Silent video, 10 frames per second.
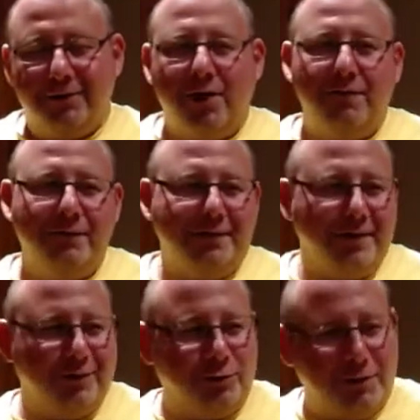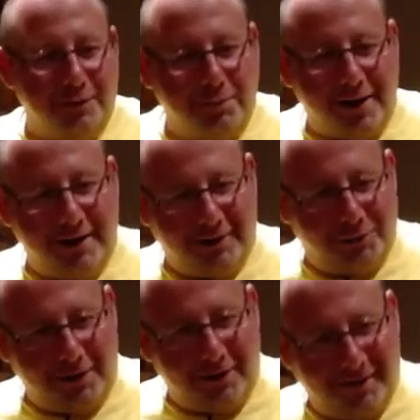So Evan, tell us where the body's
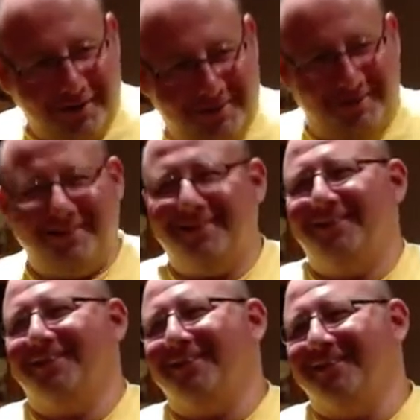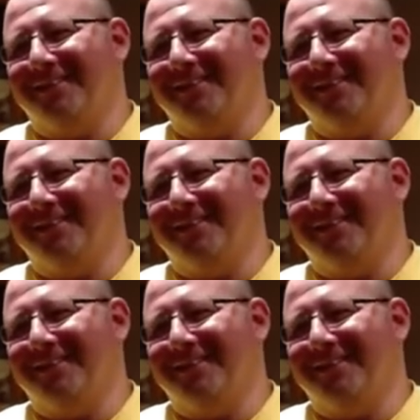buried.